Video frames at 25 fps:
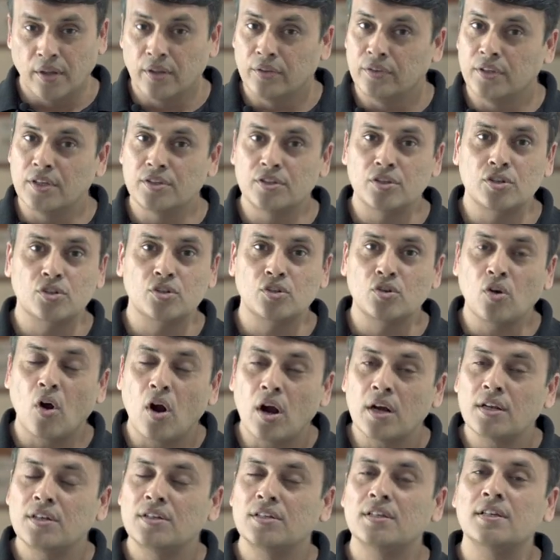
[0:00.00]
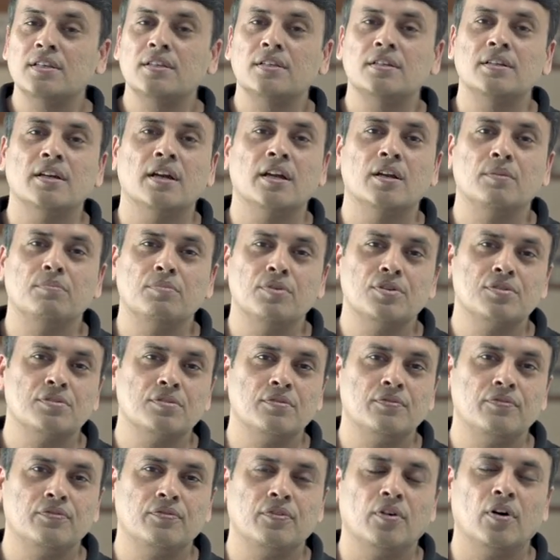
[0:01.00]
This is not just an
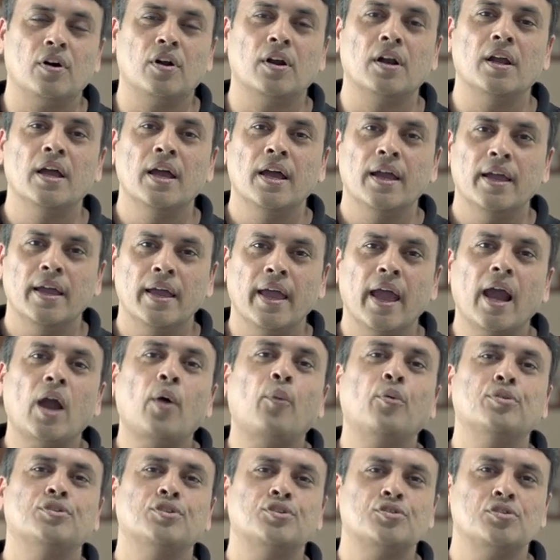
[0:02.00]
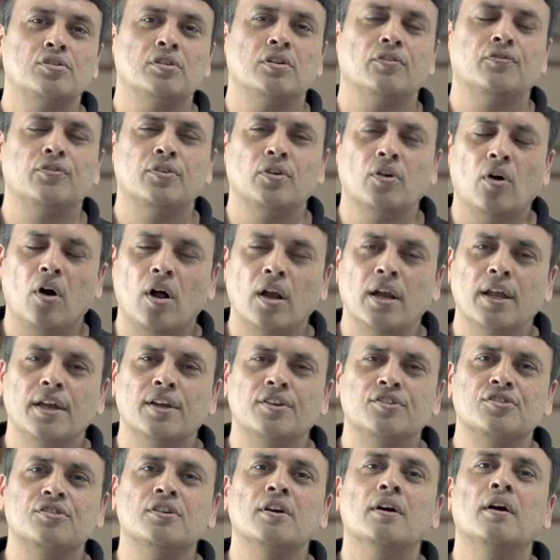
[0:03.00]
admission for acquisition of
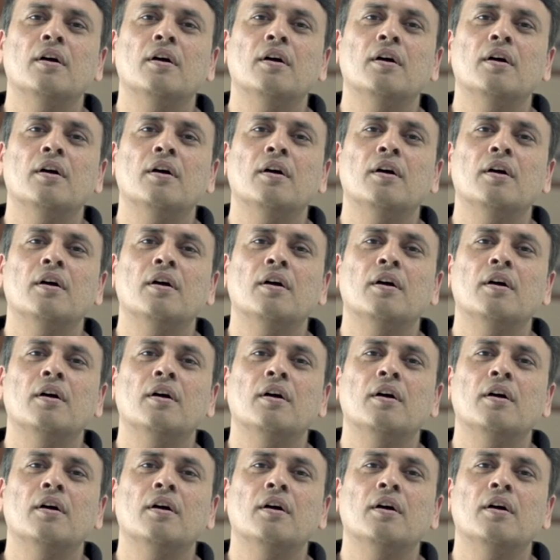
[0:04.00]
knowledge,